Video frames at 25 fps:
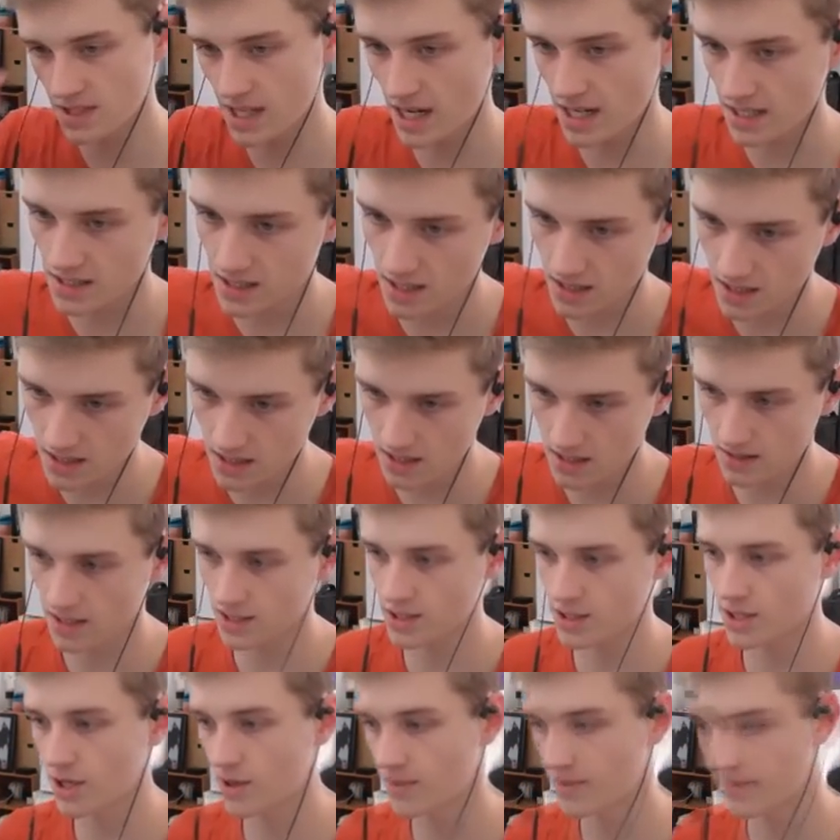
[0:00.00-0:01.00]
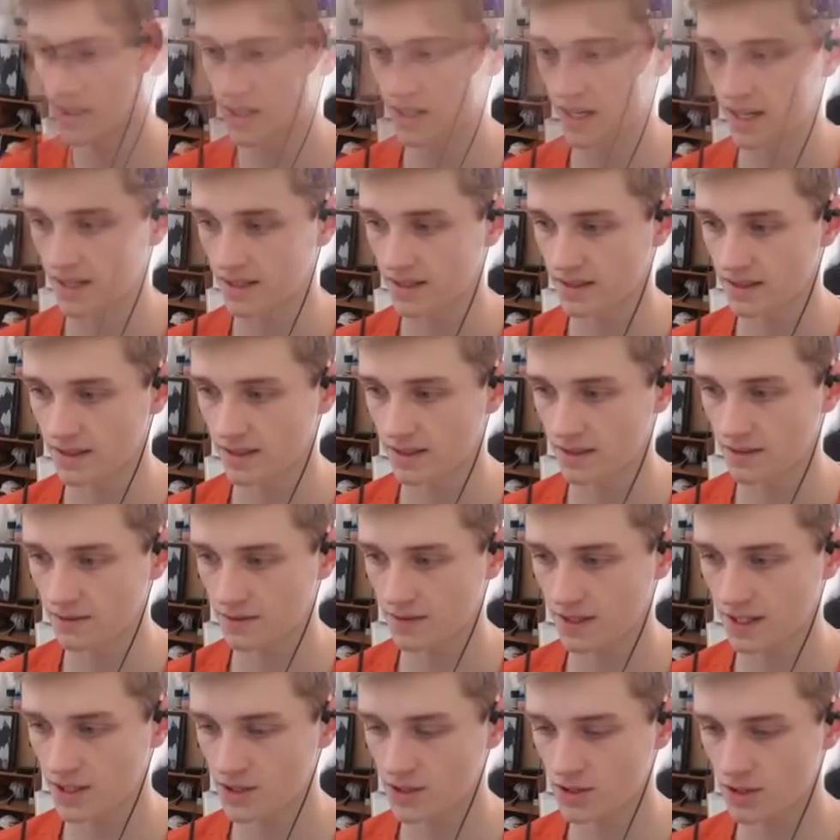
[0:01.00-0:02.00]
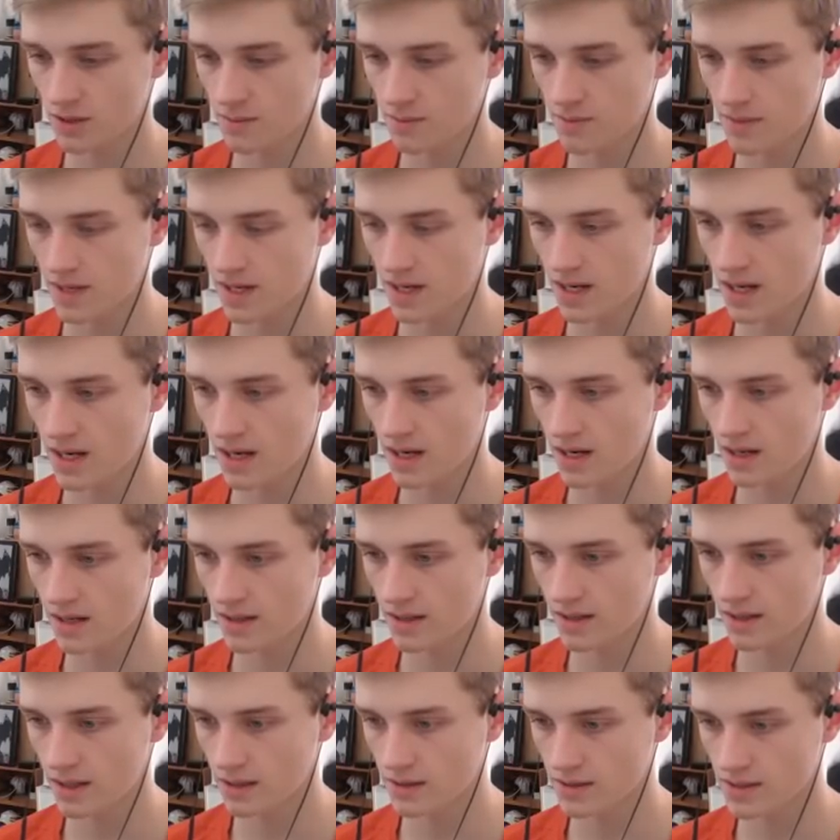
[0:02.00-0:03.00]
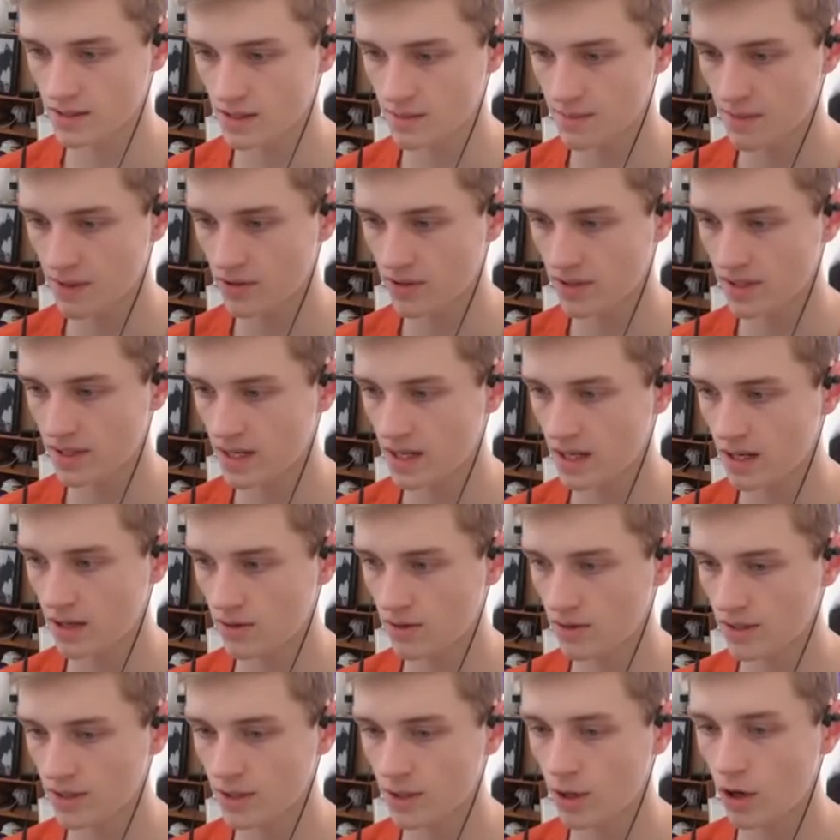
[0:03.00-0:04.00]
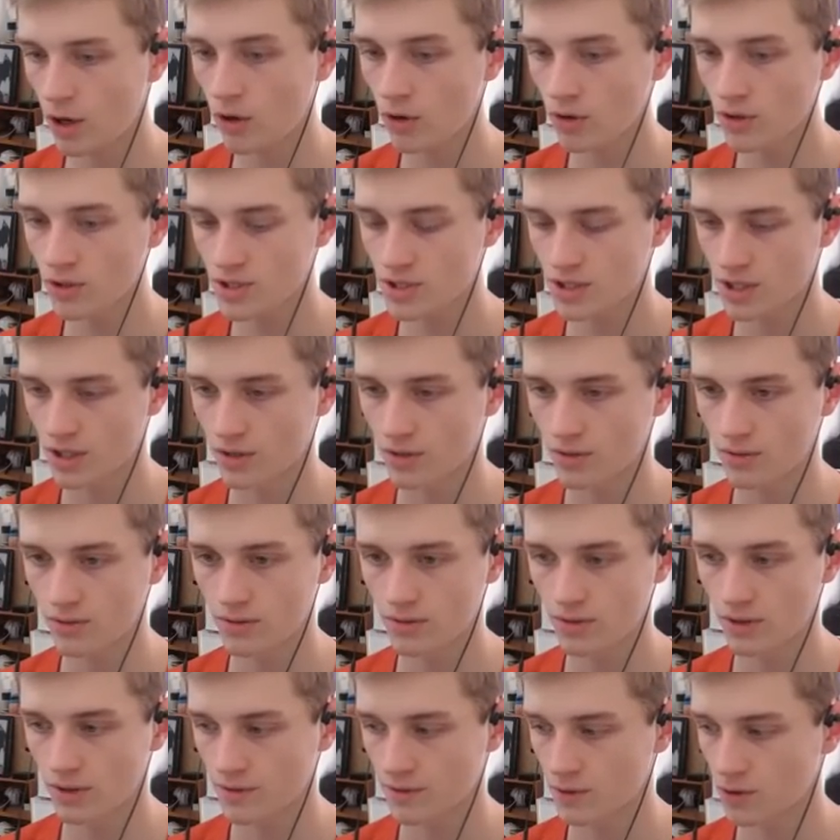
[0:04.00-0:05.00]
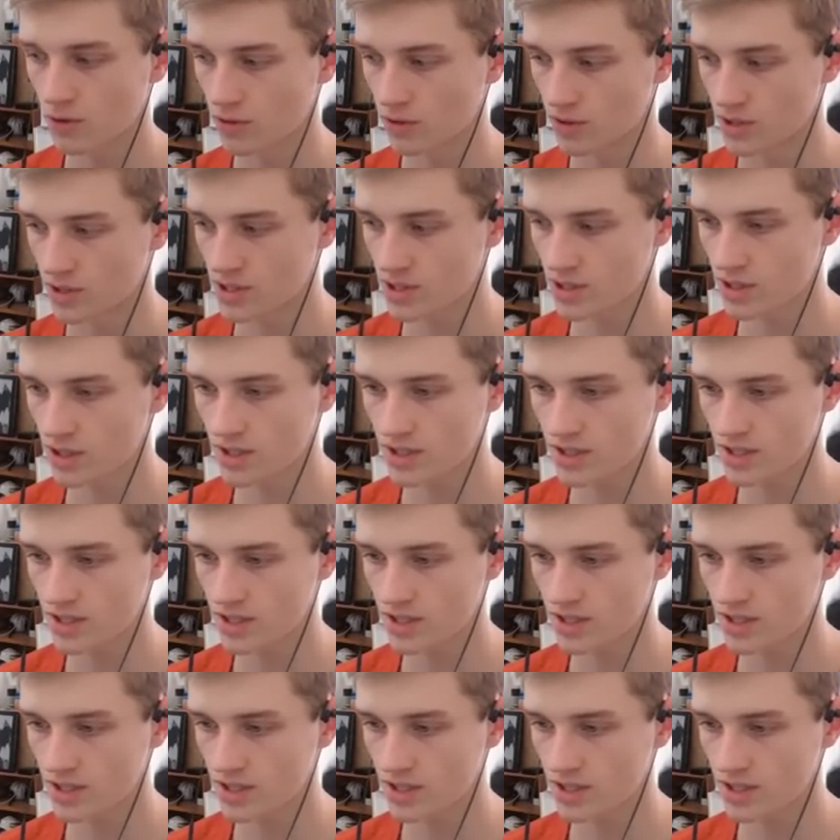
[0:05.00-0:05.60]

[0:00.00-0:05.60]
Tactics, let's go. Alright, they have catched up just about now, and also, of course,